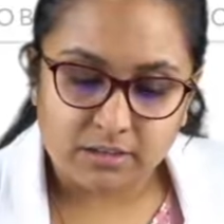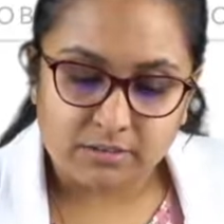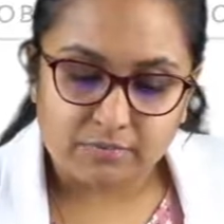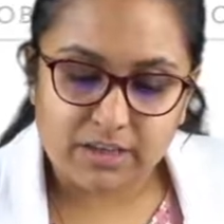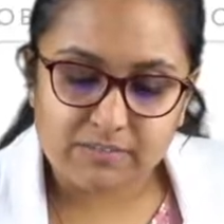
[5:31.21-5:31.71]

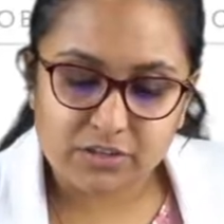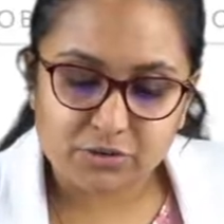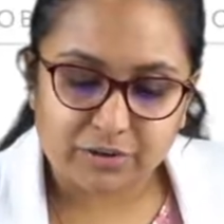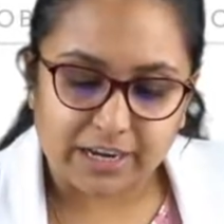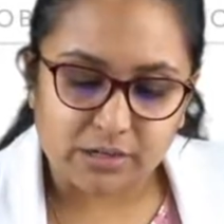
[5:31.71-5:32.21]
we will
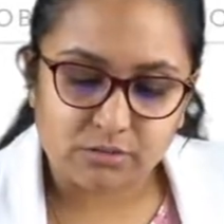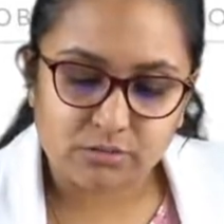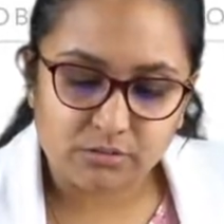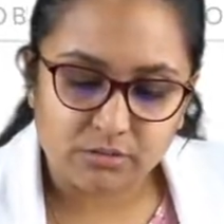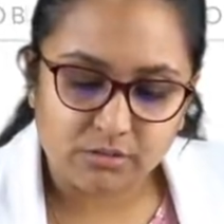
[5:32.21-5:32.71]
try to
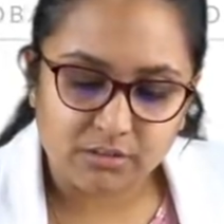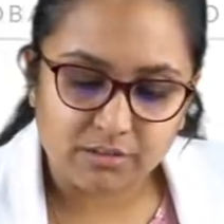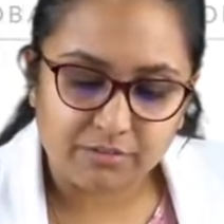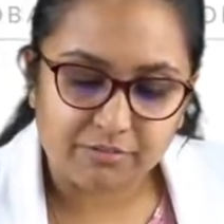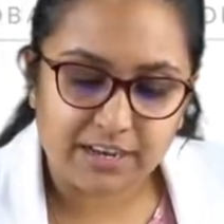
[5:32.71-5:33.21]

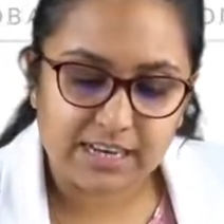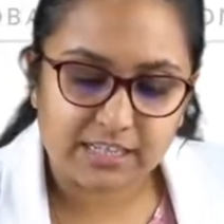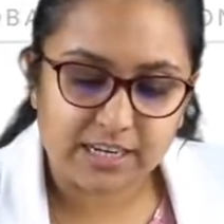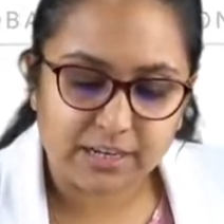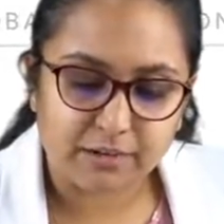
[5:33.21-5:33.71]
fill it
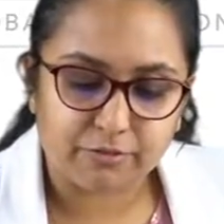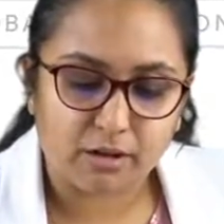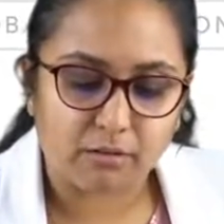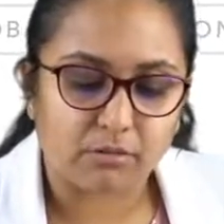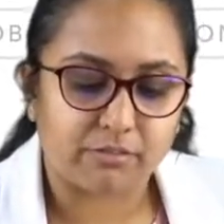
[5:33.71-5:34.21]
in the
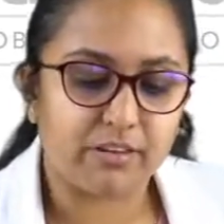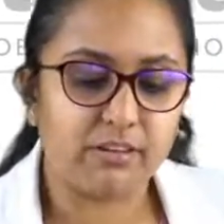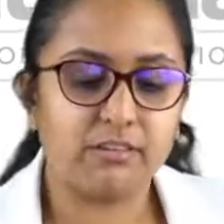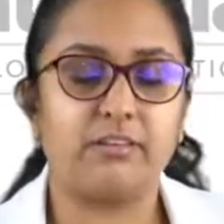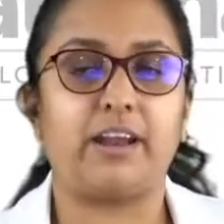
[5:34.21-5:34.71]
form of a
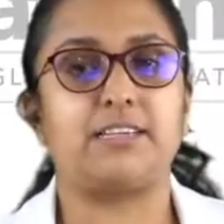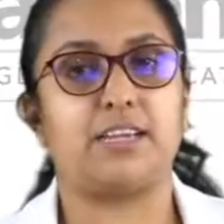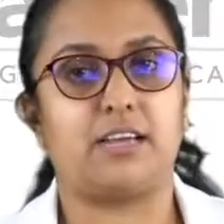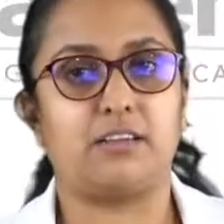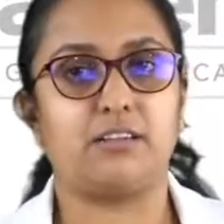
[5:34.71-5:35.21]

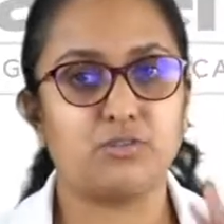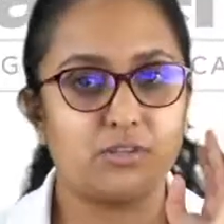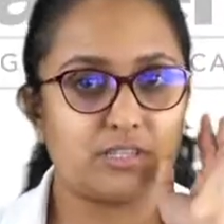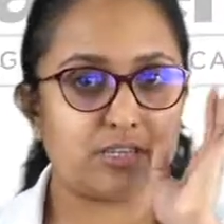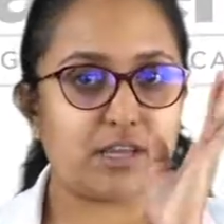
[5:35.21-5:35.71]
rectangle. So,
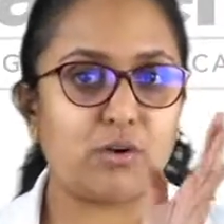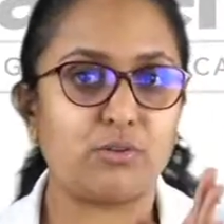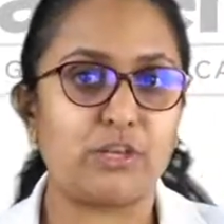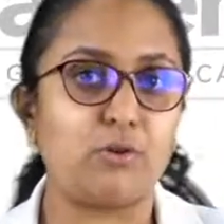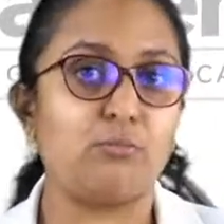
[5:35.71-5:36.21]
this is how
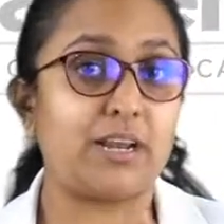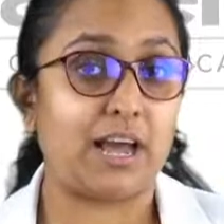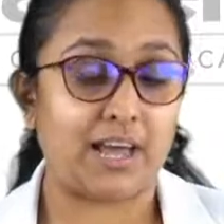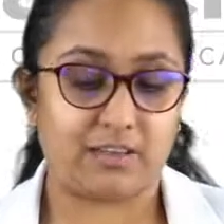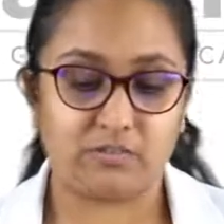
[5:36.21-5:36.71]
the human
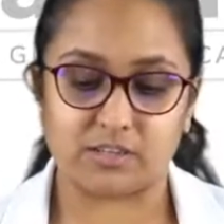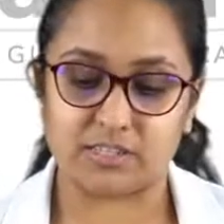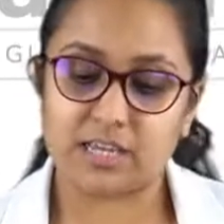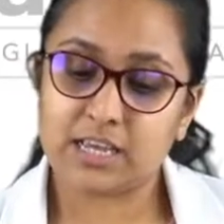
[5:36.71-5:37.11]
eye works.